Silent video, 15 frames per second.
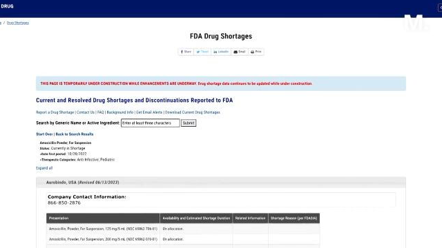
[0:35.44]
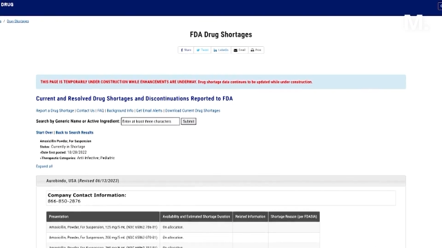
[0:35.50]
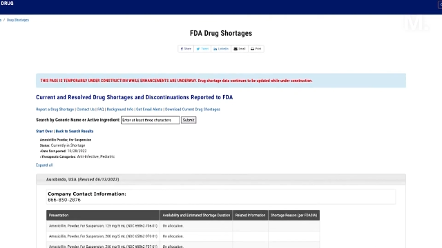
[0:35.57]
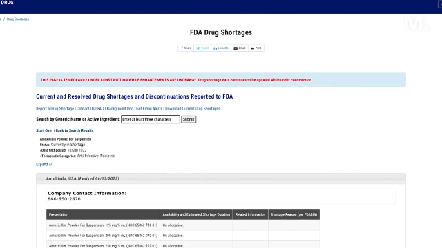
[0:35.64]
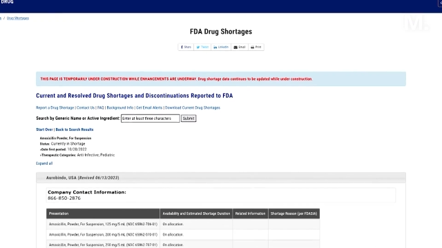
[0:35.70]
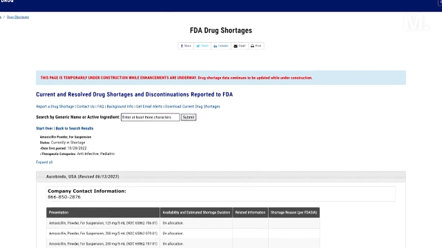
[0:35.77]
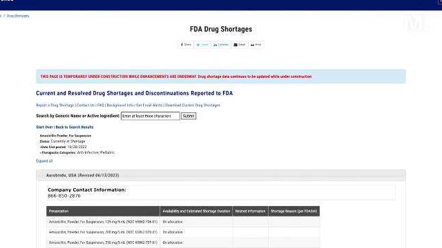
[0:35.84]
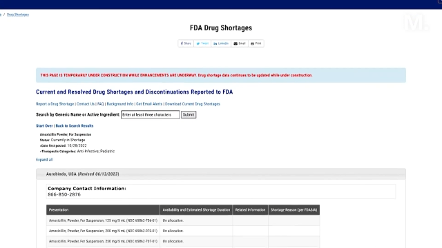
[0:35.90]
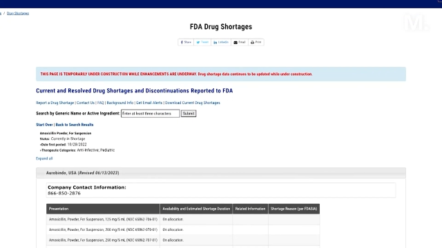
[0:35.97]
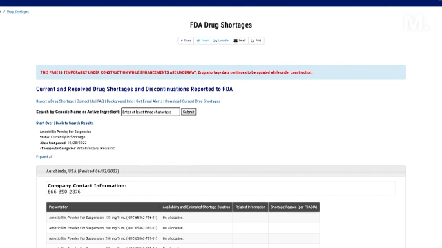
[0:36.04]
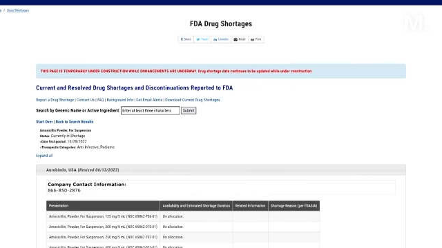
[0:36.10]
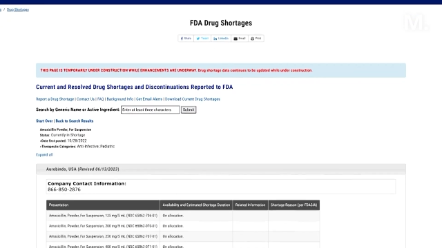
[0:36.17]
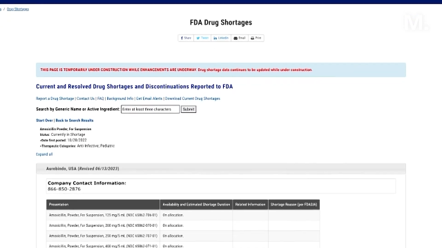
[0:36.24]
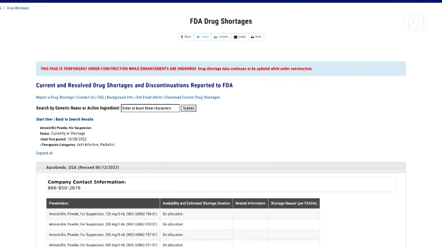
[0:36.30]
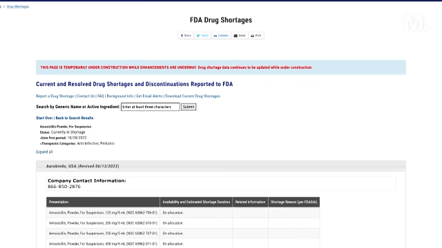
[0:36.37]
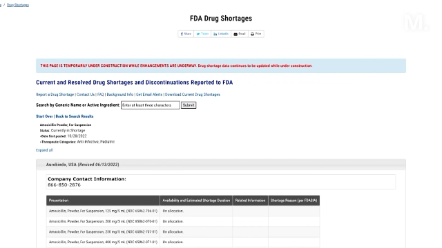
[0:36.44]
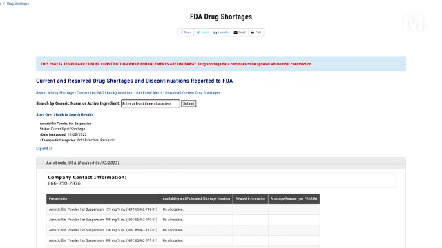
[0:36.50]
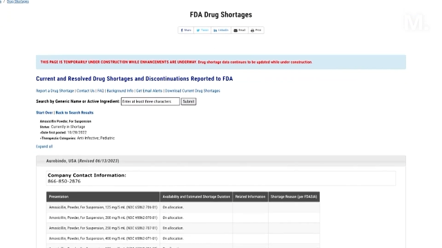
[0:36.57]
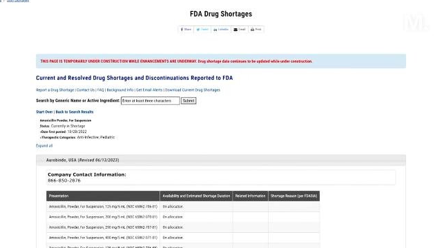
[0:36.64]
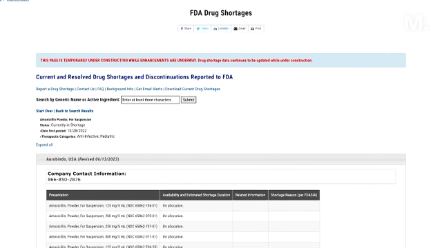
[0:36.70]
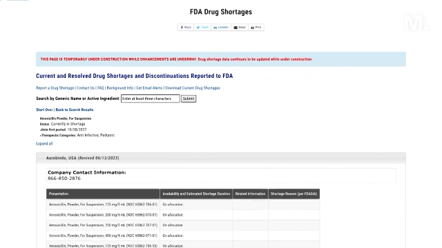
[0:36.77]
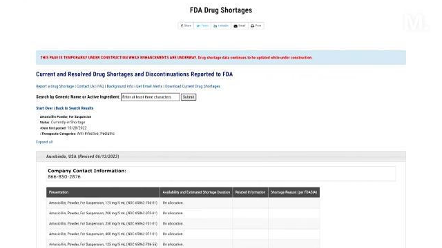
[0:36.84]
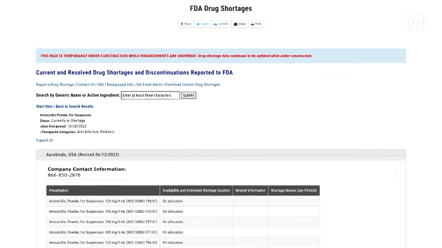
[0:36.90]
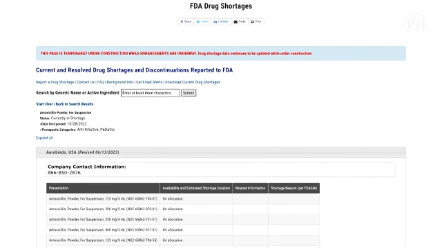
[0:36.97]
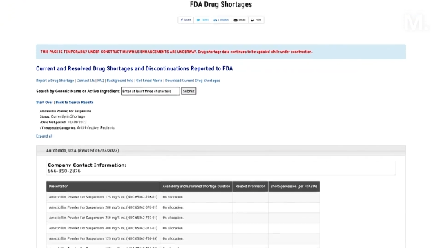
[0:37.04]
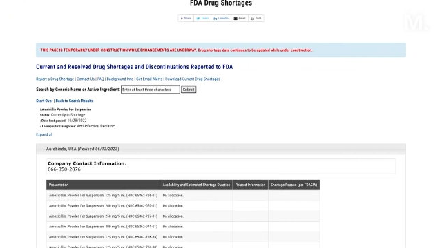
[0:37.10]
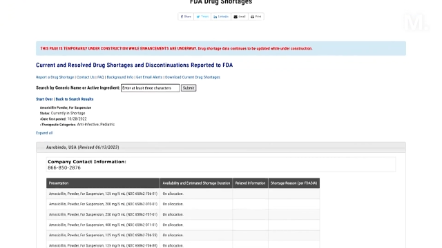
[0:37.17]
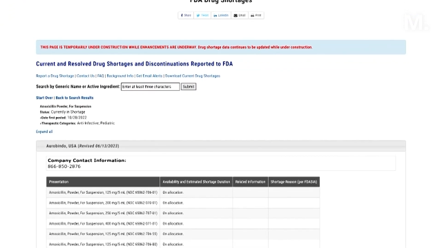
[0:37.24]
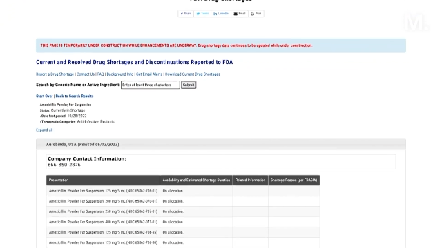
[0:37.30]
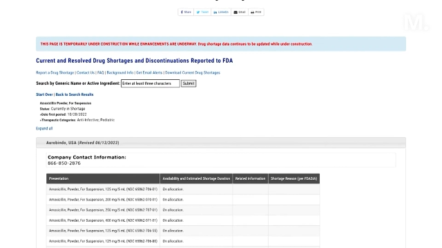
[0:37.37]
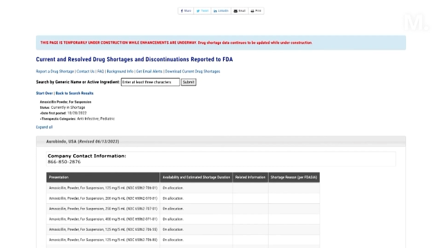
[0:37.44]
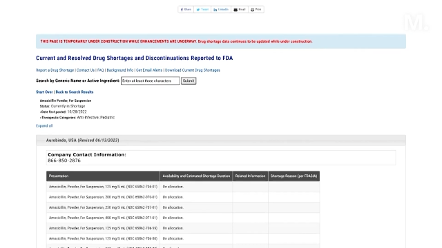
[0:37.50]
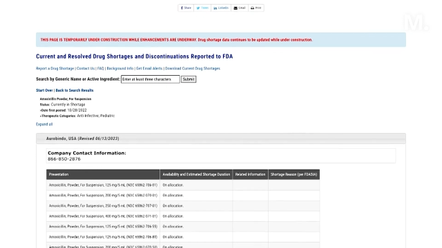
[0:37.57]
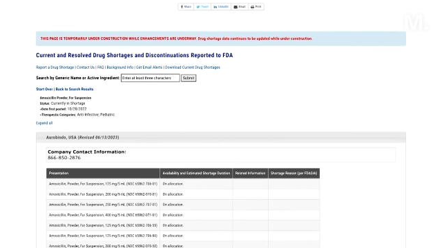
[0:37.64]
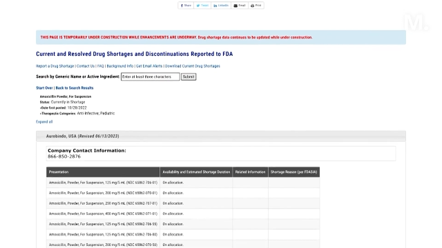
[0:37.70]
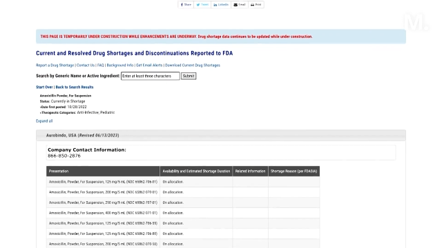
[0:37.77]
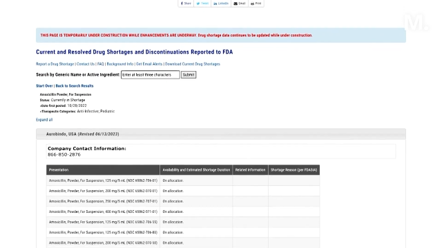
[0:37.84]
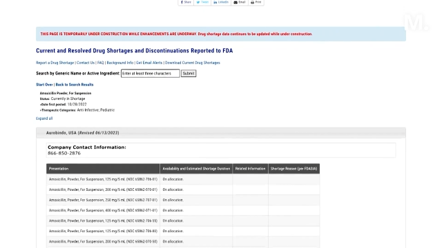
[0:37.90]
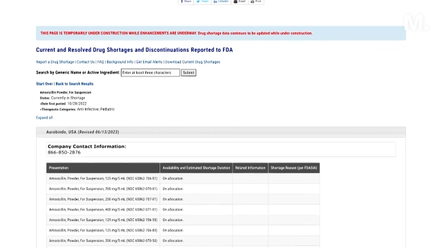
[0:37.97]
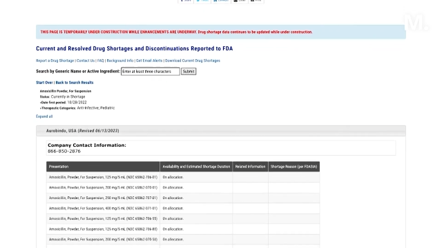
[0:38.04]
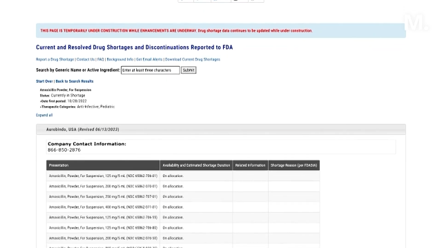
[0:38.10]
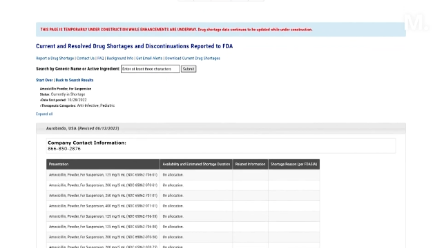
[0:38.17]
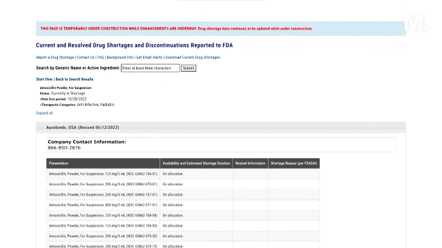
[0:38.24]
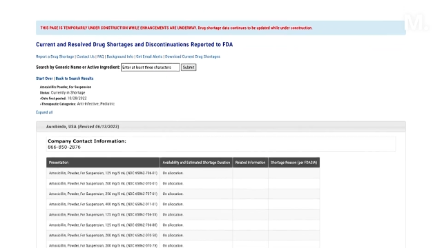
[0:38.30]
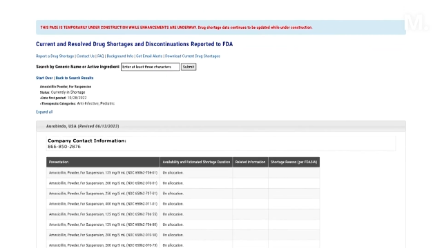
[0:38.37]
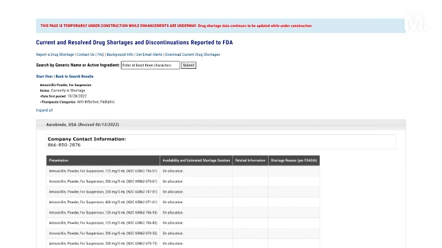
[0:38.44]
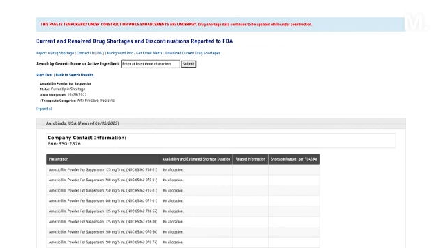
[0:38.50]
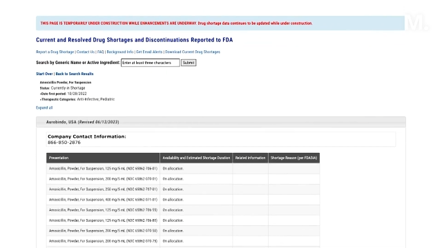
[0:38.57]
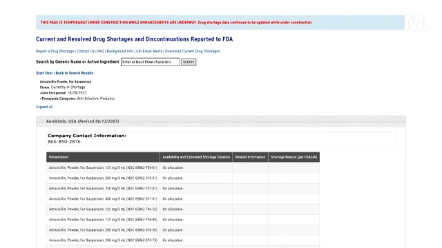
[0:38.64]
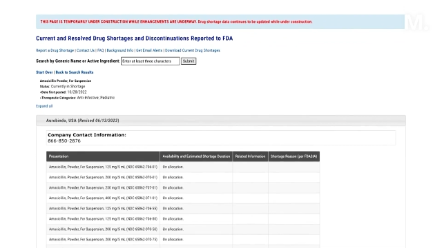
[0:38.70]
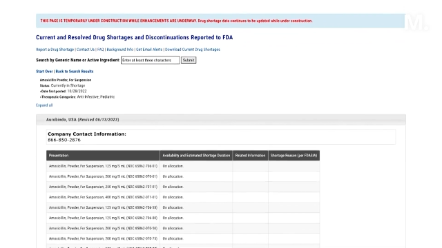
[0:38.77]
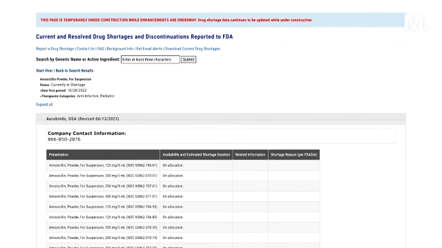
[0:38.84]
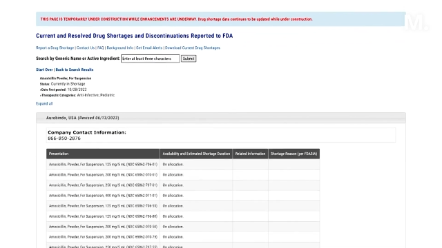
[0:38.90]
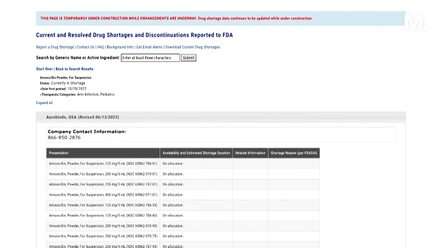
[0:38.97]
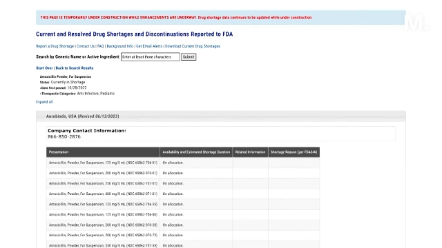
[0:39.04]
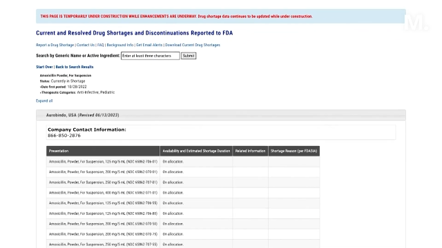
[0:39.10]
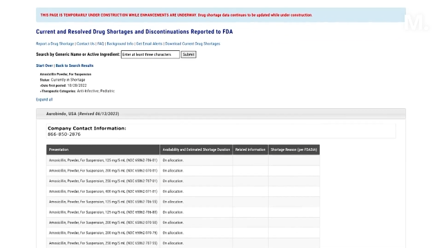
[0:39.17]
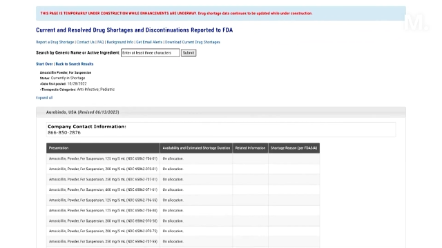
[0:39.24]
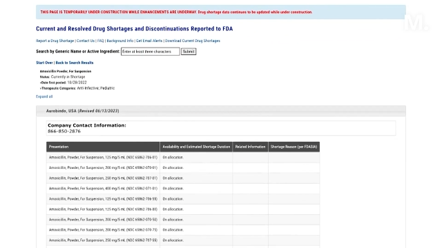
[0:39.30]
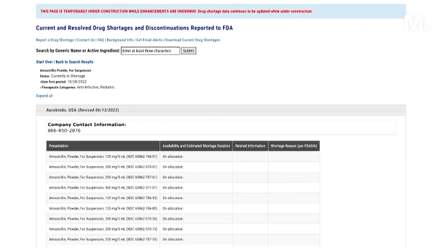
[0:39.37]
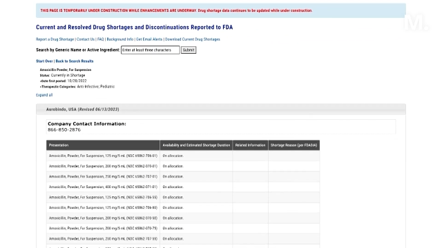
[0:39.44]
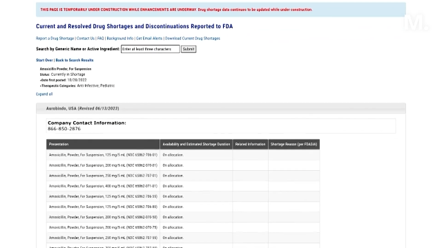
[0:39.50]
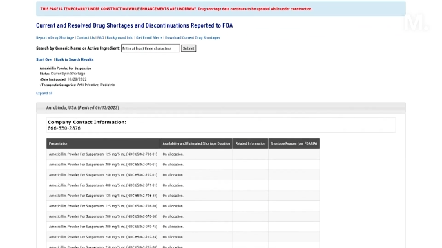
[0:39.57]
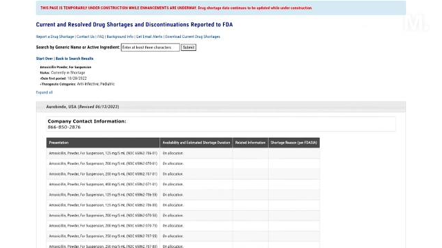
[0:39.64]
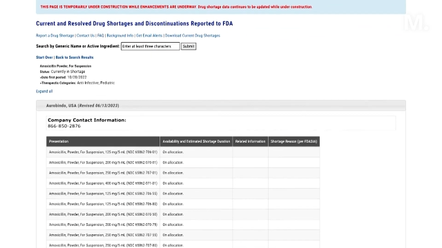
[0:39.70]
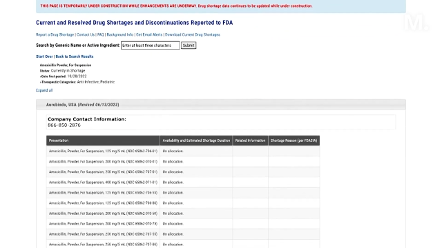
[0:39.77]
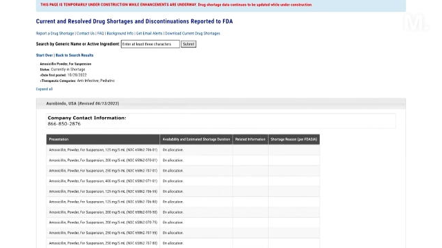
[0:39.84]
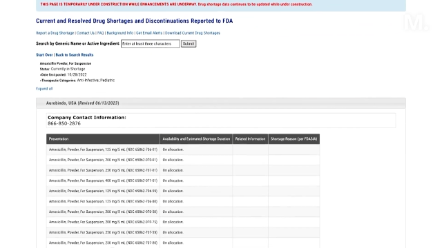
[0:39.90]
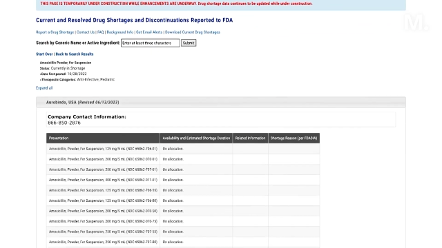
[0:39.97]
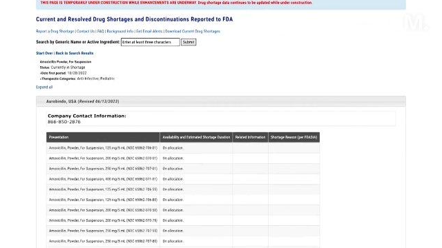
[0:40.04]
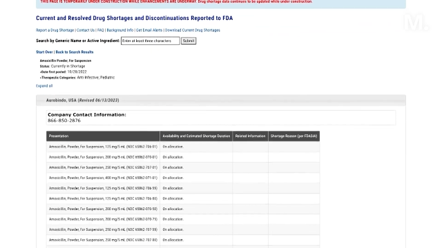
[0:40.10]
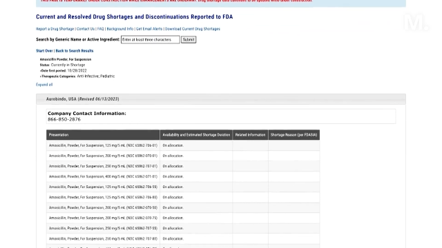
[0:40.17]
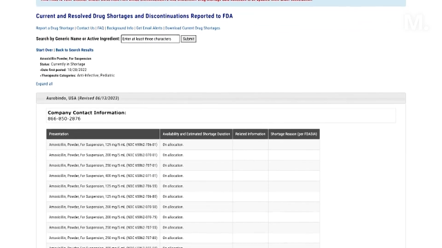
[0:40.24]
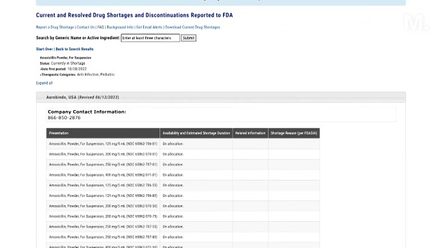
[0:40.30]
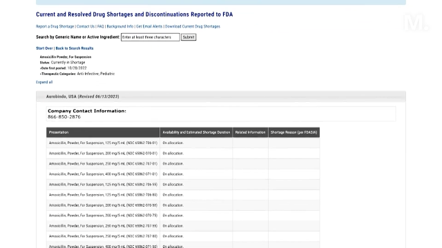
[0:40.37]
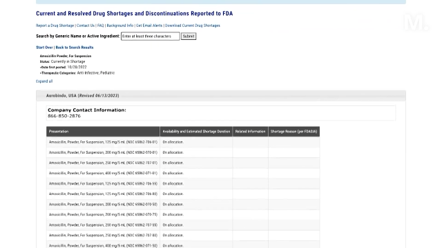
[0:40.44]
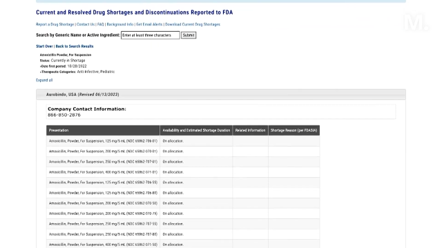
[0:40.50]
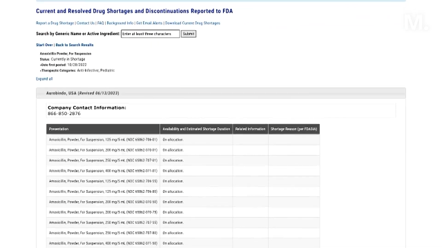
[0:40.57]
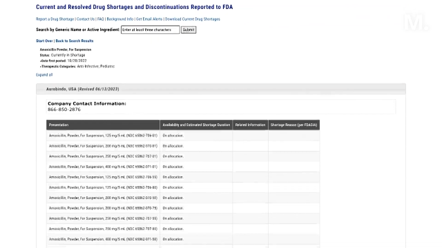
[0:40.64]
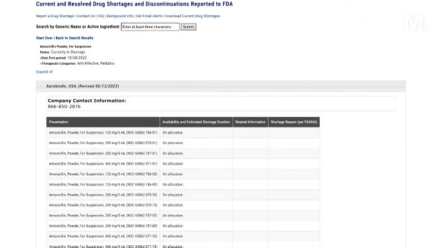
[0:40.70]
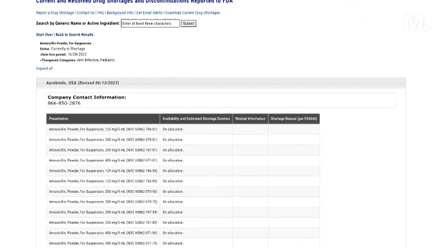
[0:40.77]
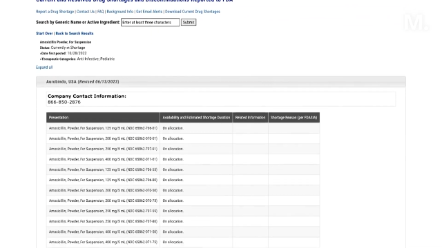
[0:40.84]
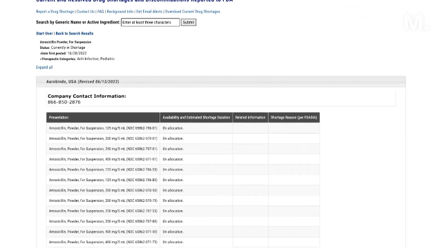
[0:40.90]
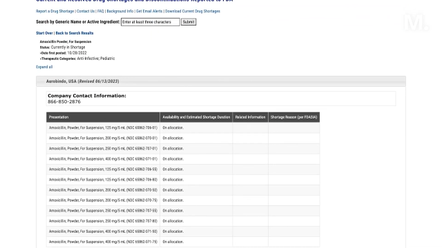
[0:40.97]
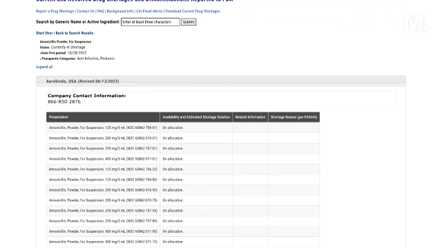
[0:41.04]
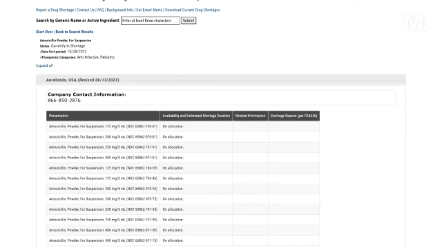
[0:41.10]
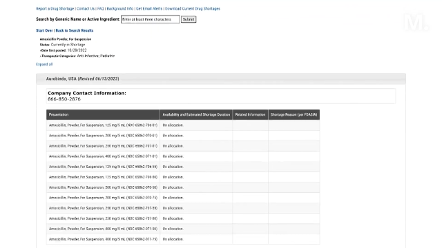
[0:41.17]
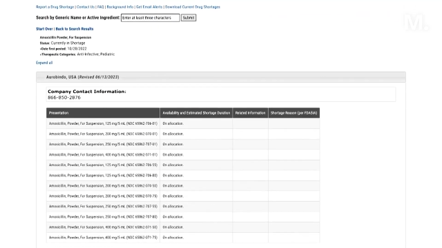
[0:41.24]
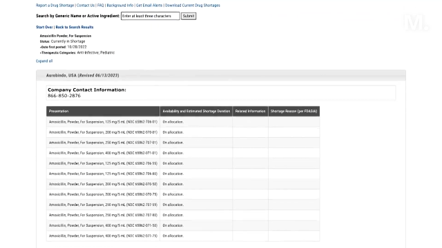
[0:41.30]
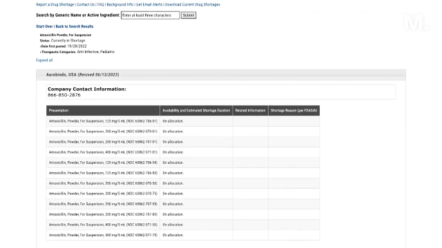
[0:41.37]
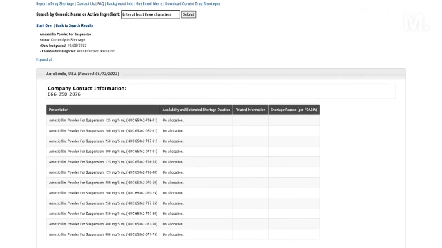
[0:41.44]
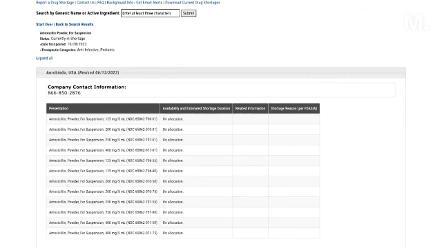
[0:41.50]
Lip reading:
(no speaker visible)